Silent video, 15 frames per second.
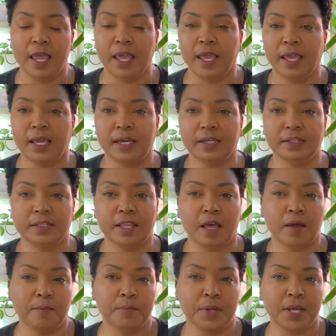and
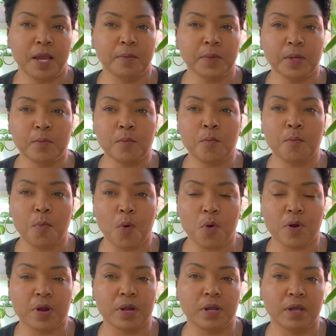becoming
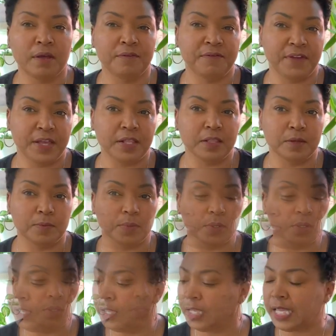more
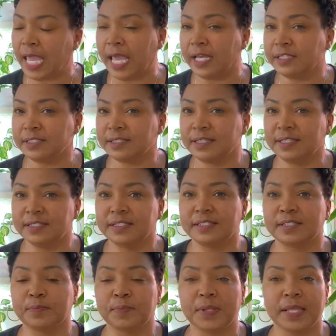available. In case this is
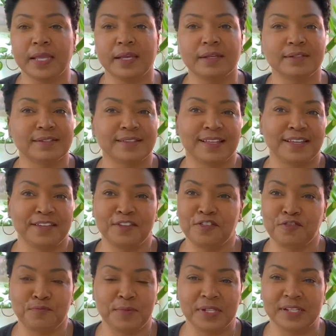a plant that
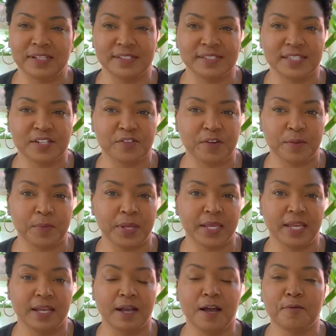you've been considering
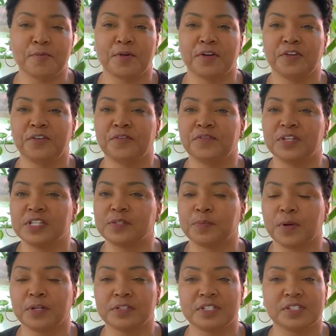picking up or you've just
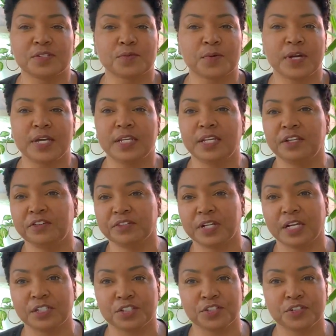purchased one and you're
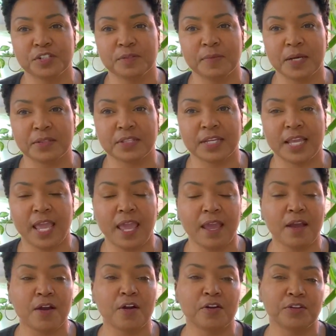not sure about the
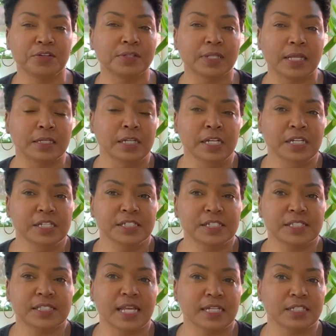care or you'd like,
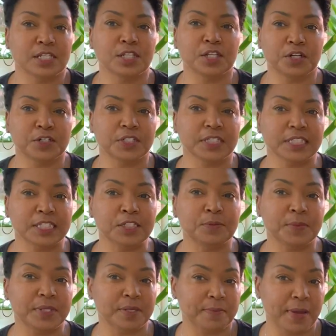just like to learn a little
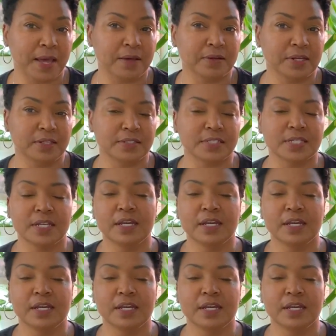bit about it,